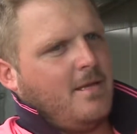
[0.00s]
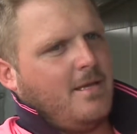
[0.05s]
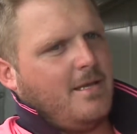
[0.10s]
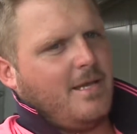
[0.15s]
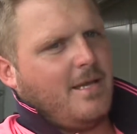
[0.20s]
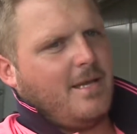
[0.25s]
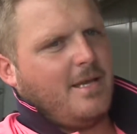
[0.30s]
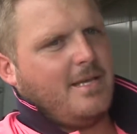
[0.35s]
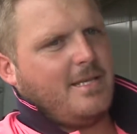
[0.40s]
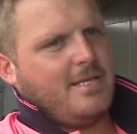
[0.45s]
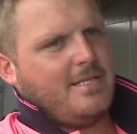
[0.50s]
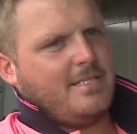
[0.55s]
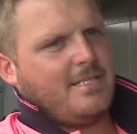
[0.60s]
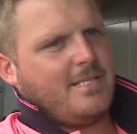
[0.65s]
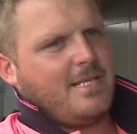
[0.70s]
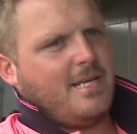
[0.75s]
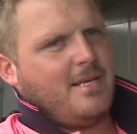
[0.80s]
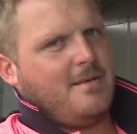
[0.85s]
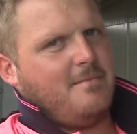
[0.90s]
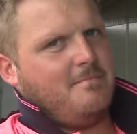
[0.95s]
Yeah, he's
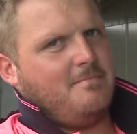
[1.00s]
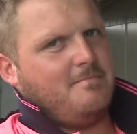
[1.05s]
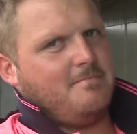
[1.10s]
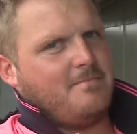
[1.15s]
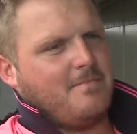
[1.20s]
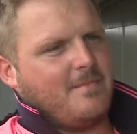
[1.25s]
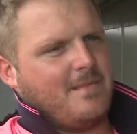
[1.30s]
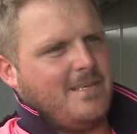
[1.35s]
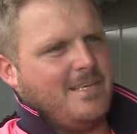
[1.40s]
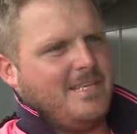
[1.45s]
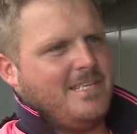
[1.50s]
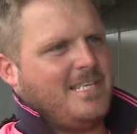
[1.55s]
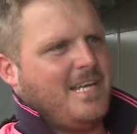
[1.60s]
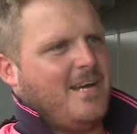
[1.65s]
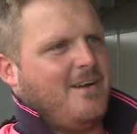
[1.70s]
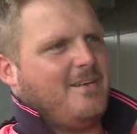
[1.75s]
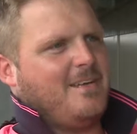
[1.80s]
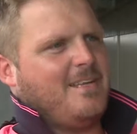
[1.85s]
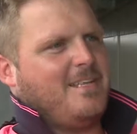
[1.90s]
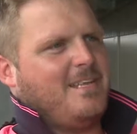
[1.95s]

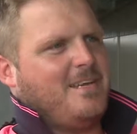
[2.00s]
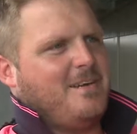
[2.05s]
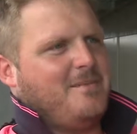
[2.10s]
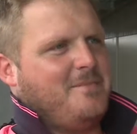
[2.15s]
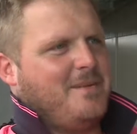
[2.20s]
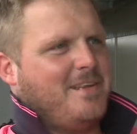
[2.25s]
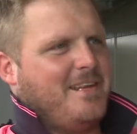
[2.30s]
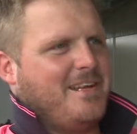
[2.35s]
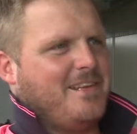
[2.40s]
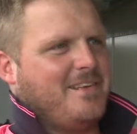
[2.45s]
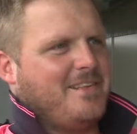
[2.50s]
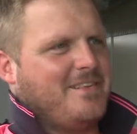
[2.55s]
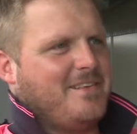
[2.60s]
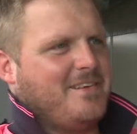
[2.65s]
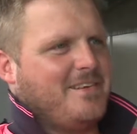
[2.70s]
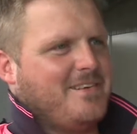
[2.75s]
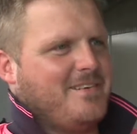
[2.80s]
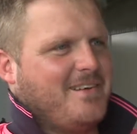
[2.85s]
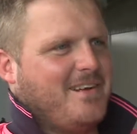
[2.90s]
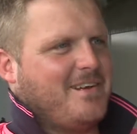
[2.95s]
going in there a bit under
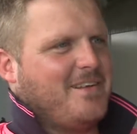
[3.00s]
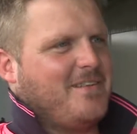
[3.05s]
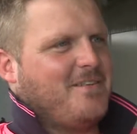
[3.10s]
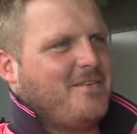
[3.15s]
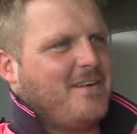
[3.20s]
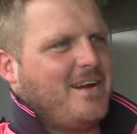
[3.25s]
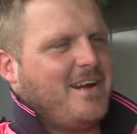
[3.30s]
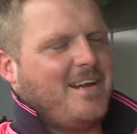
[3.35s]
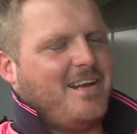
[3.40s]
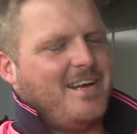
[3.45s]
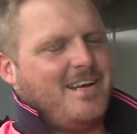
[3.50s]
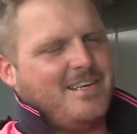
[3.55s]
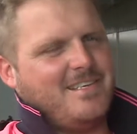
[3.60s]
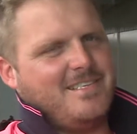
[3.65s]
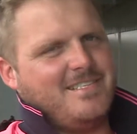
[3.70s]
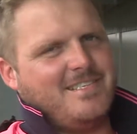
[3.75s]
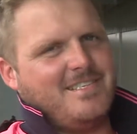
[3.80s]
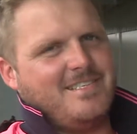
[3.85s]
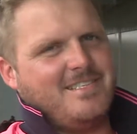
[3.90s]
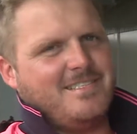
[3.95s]
the radar.
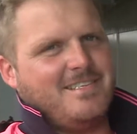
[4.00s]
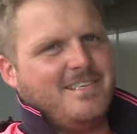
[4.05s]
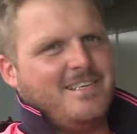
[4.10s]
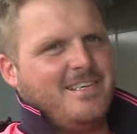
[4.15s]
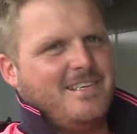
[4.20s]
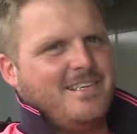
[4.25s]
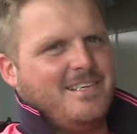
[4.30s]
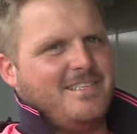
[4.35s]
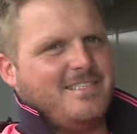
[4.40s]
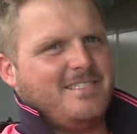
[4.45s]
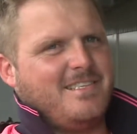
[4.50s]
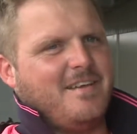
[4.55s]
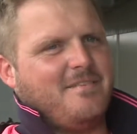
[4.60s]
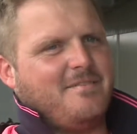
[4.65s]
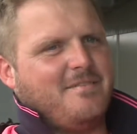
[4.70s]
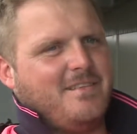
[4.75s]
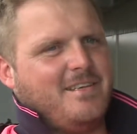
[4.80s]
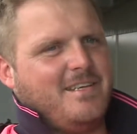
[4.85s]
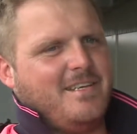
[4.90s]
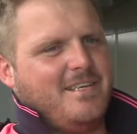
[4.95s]
He's
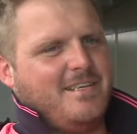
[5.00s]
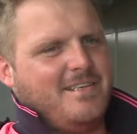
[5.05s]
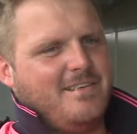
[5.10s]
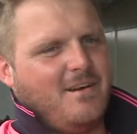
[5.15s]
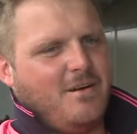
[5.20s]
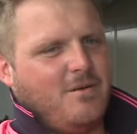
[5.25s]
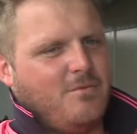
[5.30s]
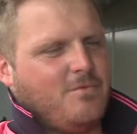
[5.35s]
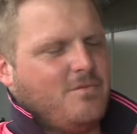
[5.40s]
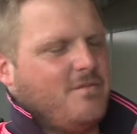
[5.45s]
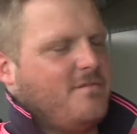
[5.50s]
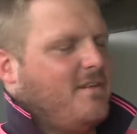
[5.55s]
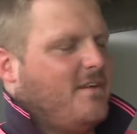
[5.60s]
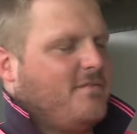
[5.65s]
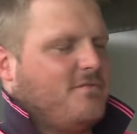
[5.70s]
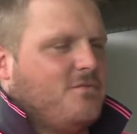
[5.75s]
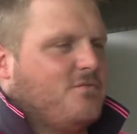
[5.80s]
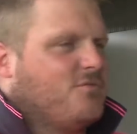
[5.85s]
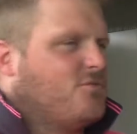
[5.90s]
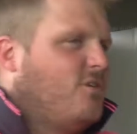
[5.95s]
definitely. I would have
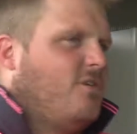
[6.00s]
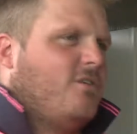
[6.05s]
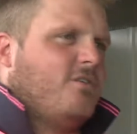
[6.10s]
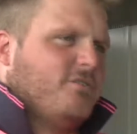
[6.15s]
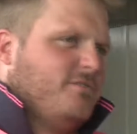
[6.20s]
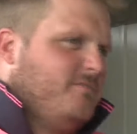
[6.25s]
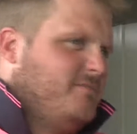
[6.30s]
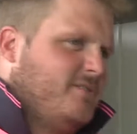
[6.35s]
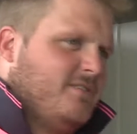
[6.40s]
loved to have trialled him